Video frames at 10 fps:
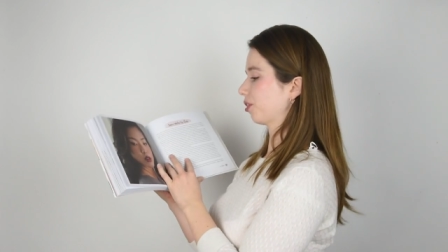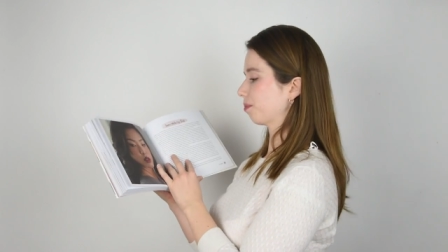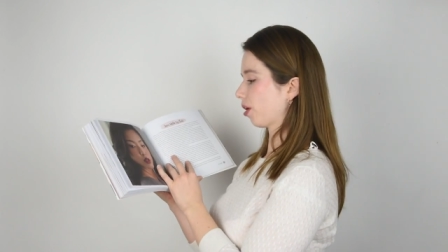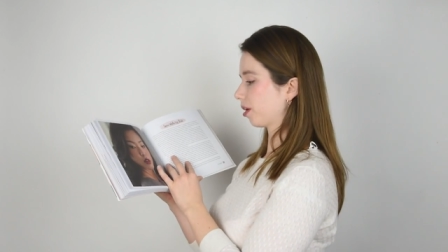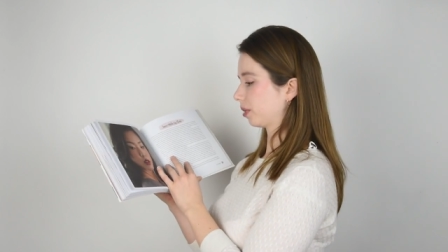on the
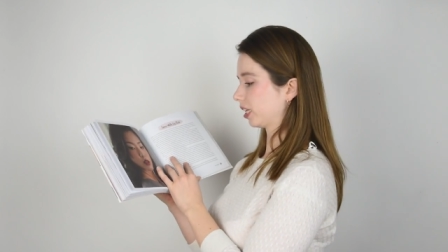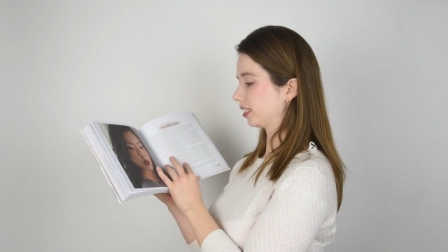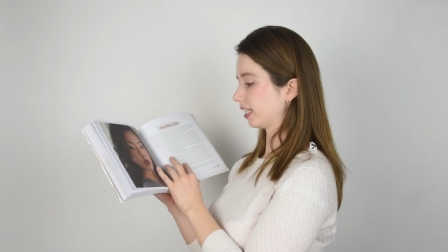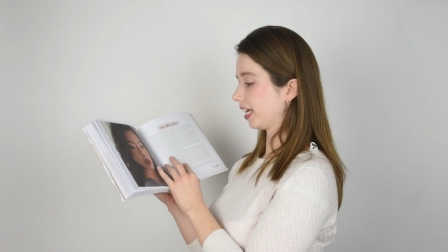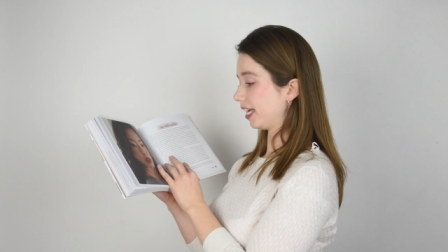blog
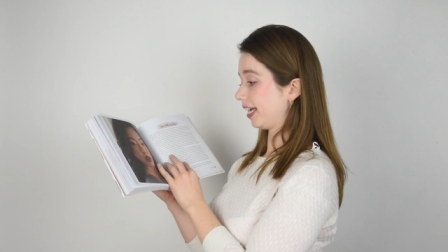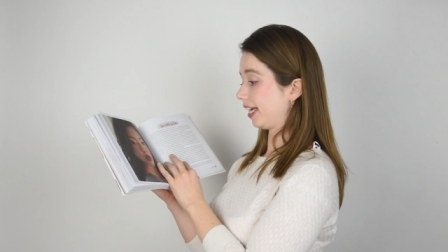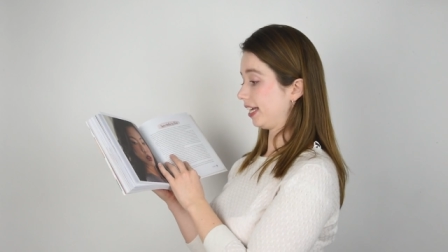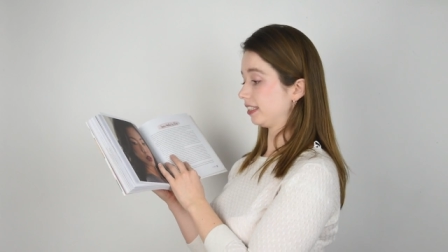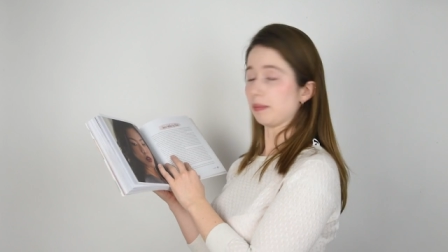because
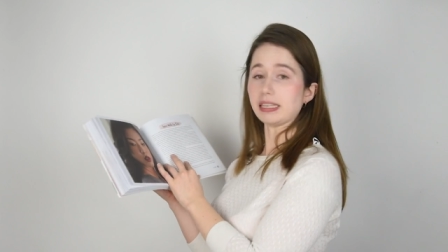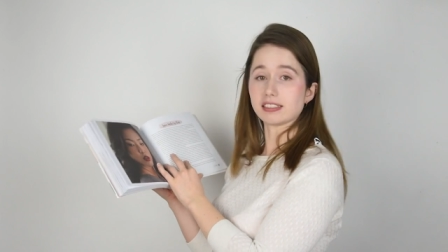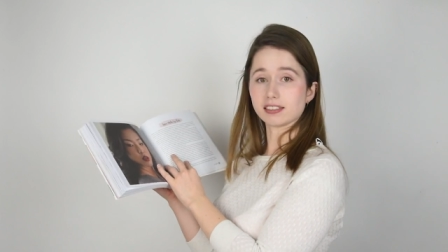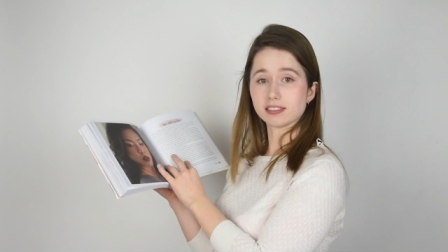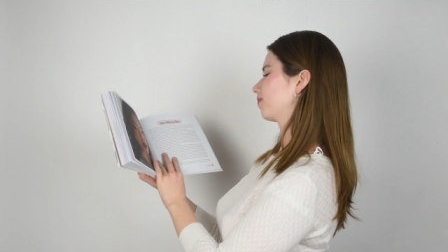it's
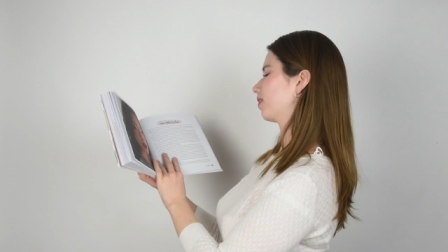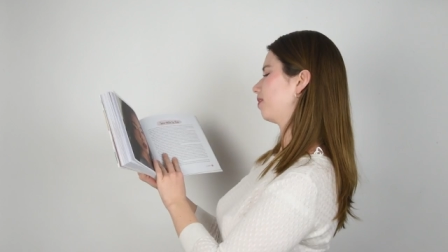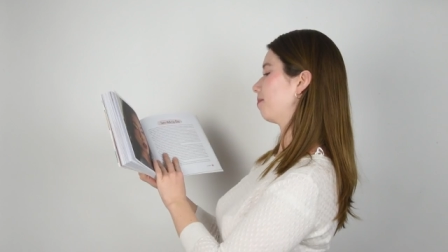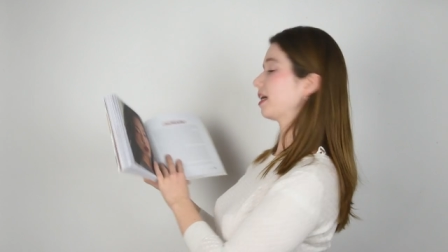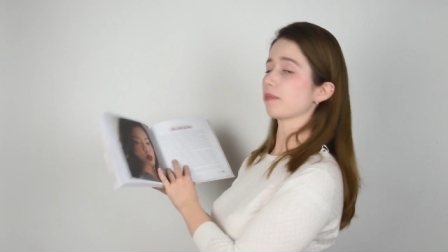amazing.
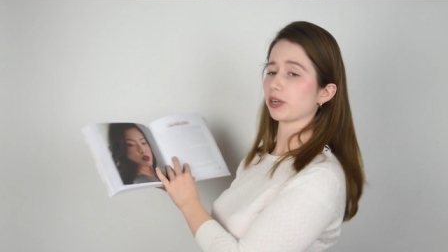The makeup